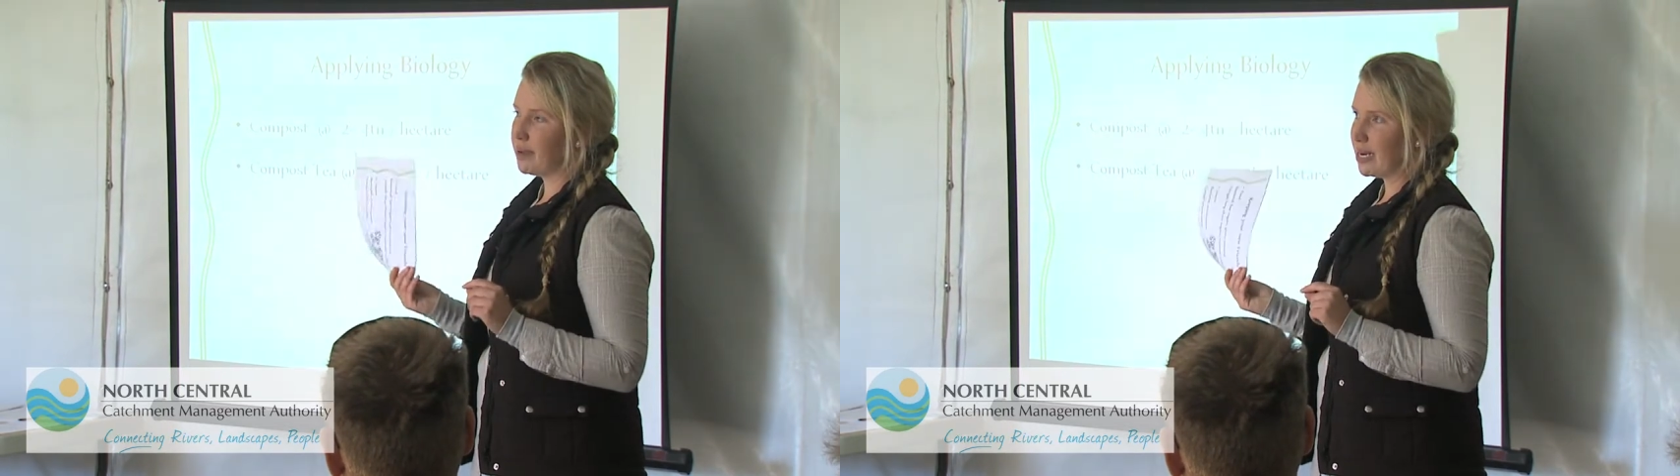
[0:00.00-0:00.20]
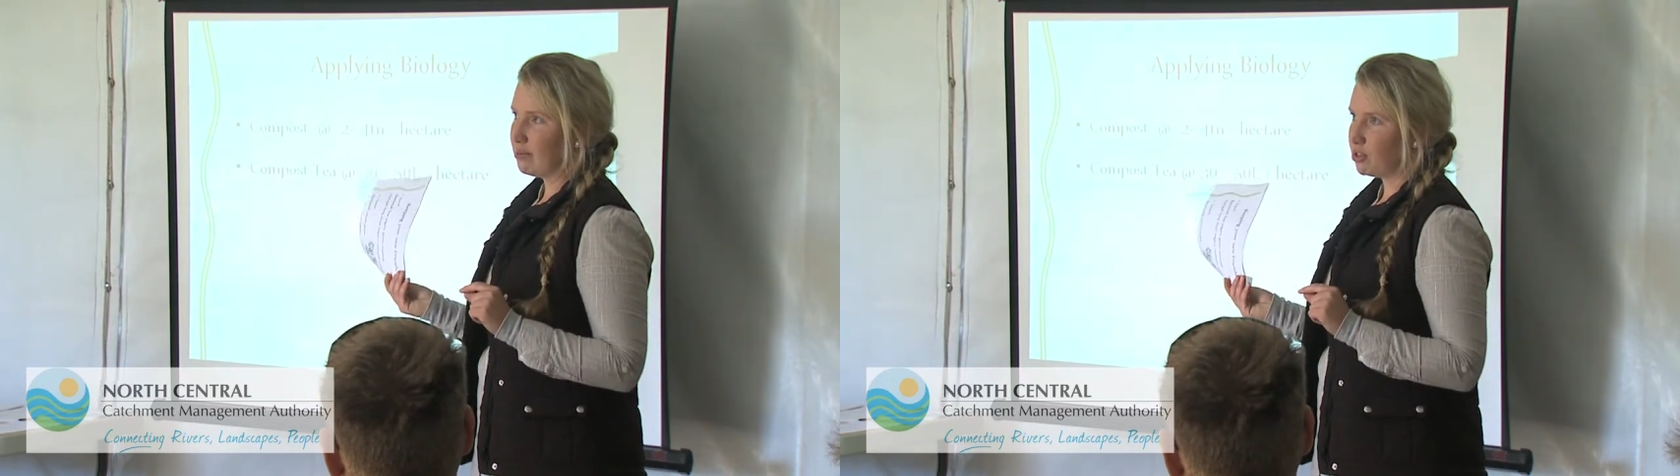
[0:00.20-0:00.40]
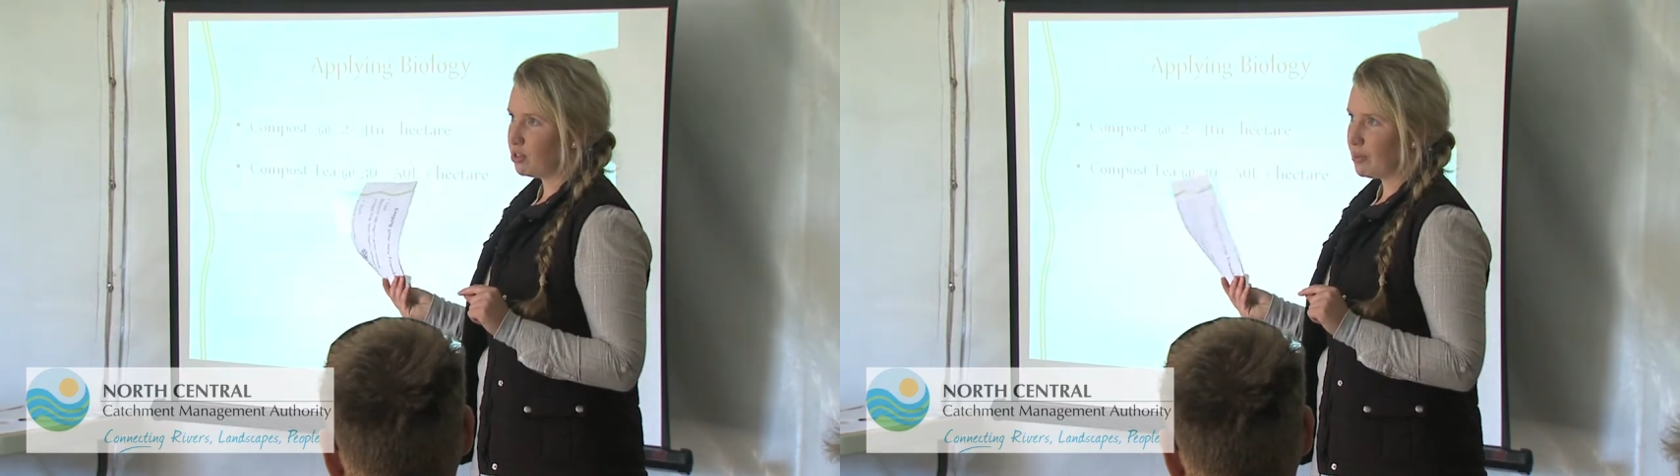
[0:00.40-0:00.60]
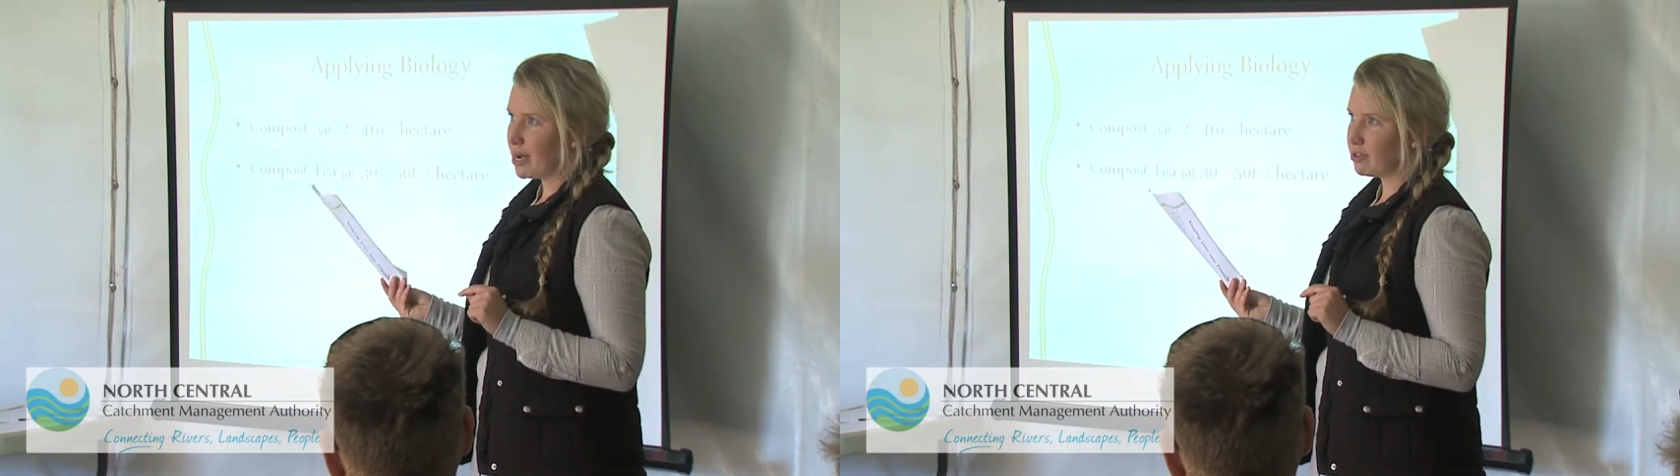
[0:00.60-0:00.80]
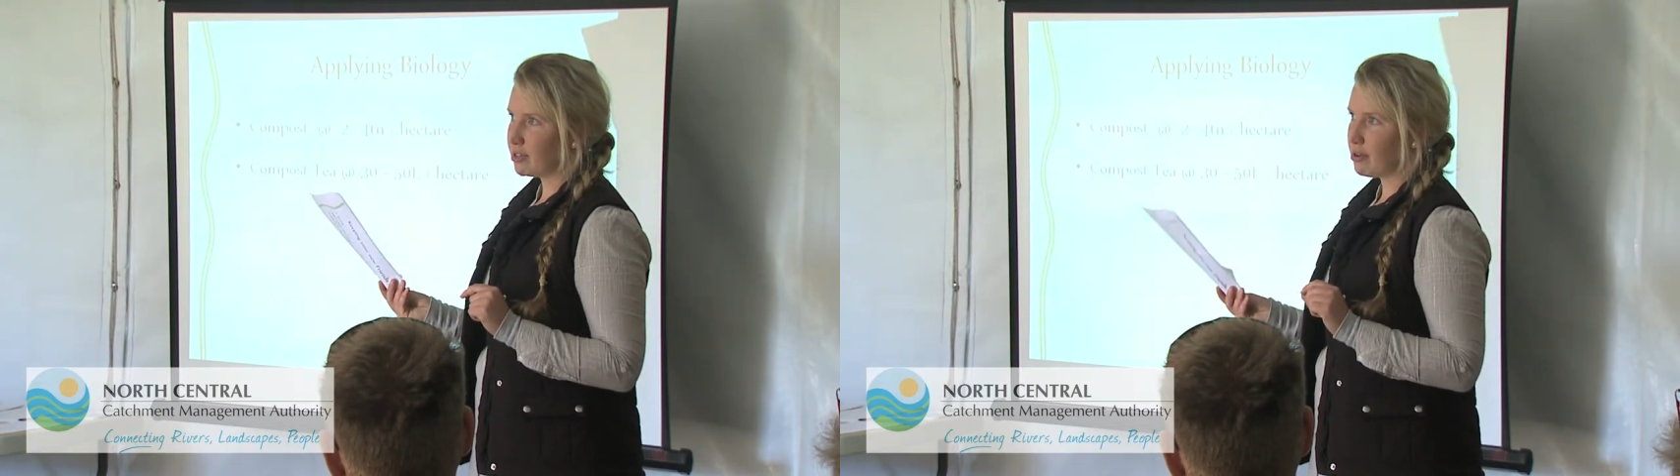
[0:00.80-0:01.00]
been able to do a
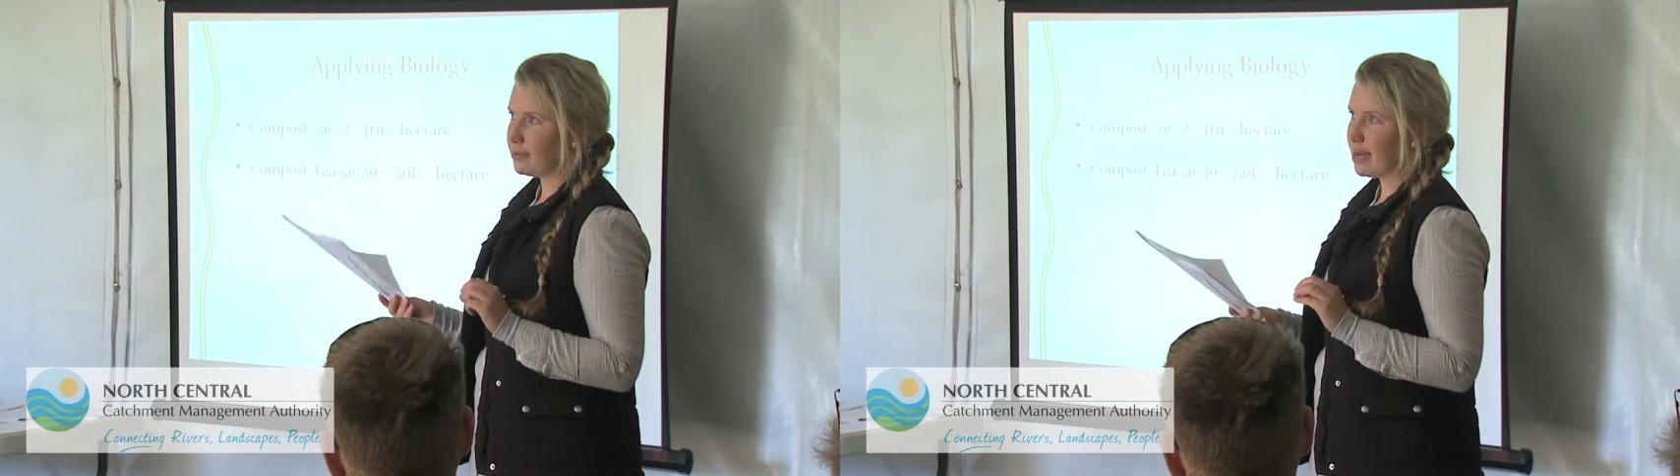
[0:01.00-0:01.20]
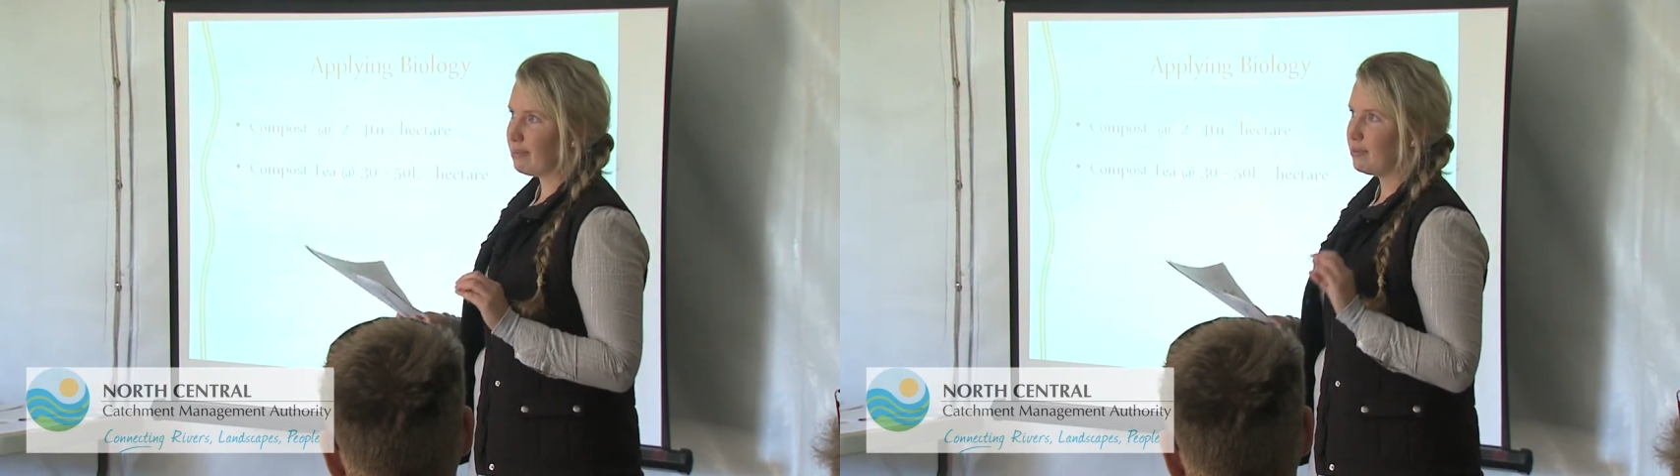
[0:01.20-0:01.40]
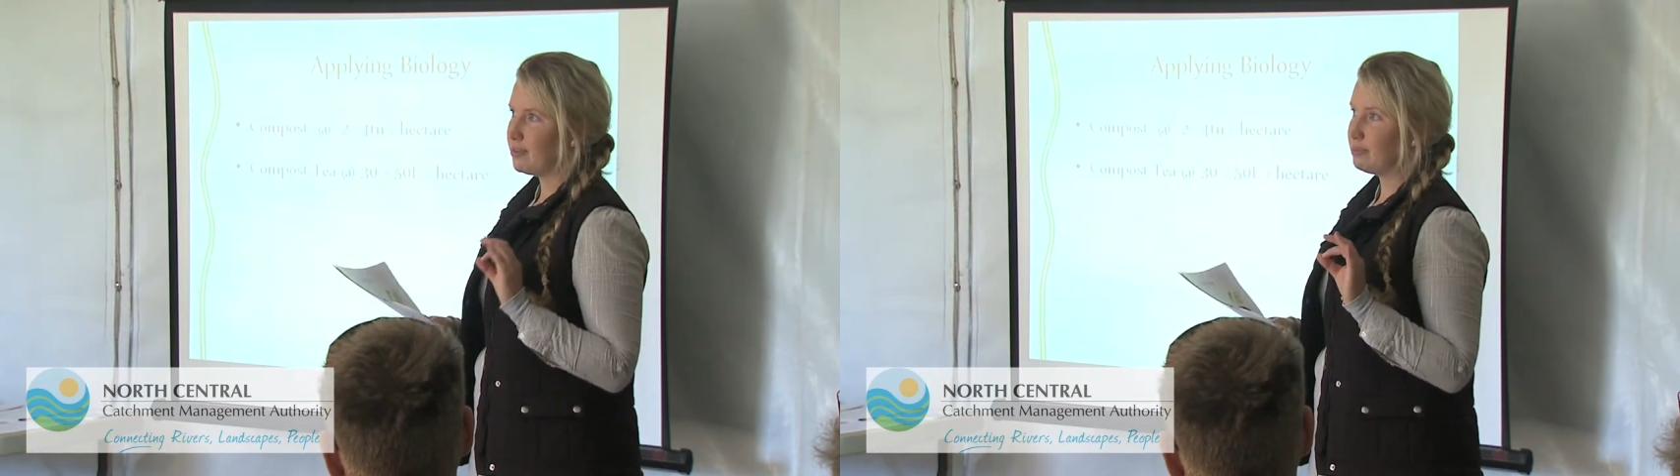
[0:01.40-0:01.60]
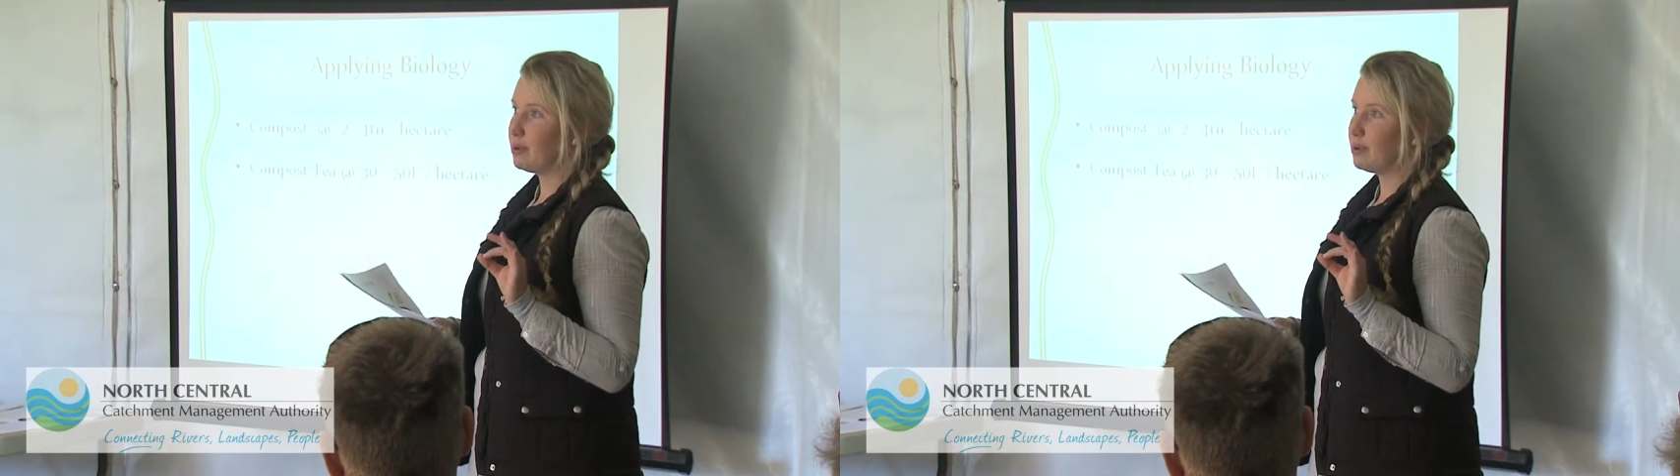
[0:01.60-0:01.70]
microscope sample of this,